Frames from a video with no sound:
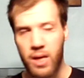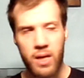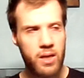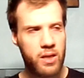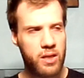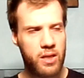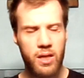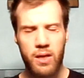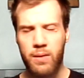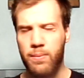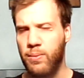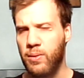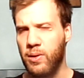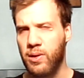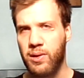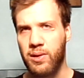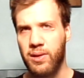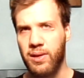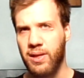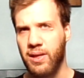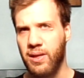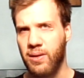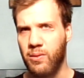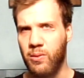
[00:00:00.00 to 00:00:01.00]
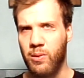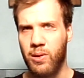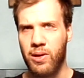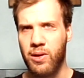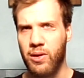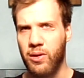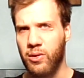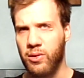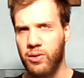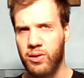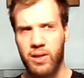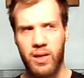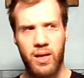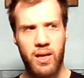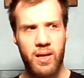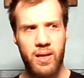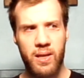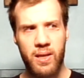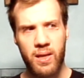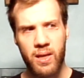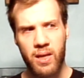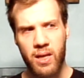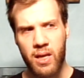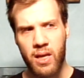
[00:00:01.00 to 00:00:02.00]
Typically, Windows
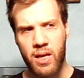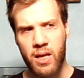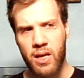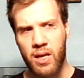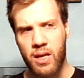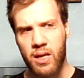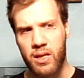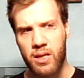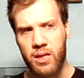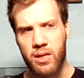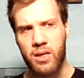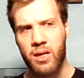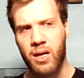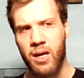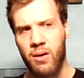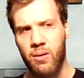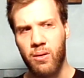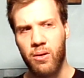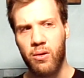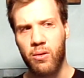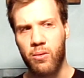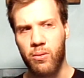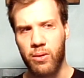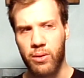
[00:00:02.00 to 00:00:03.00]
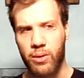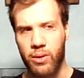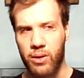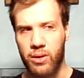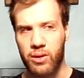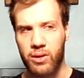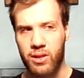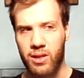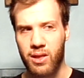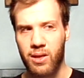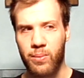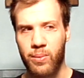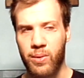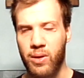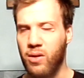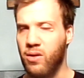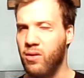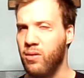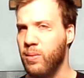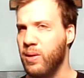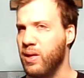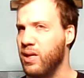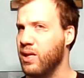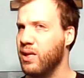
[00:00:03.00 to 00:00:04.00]
10 did not work with this computer
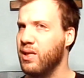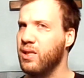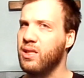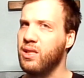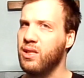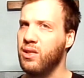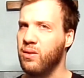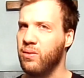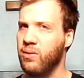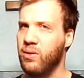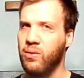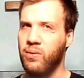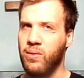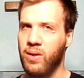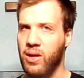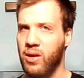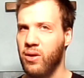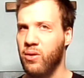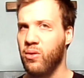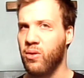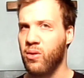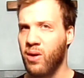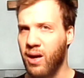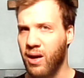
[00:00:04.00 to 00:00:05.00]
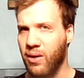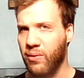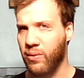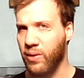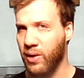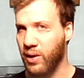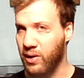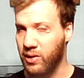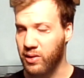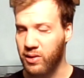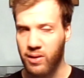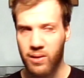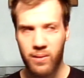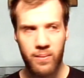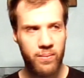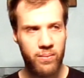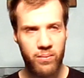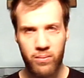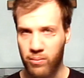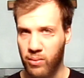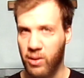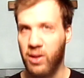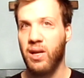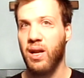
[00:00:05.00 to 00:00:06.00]
because of the video graphics,
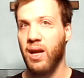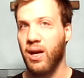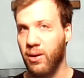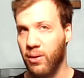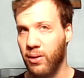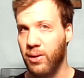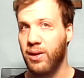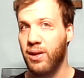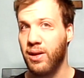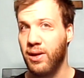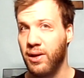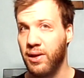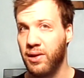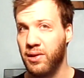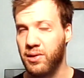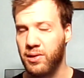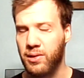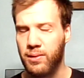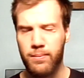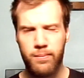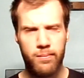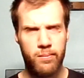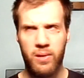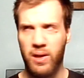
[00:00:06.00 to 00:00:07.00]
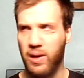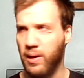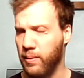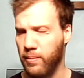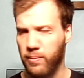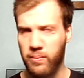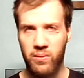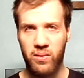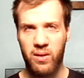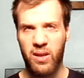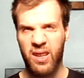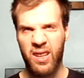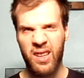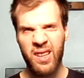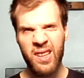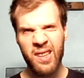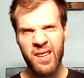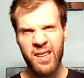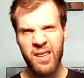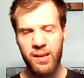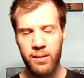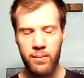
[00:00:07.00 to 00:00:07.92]
but now it does. eh?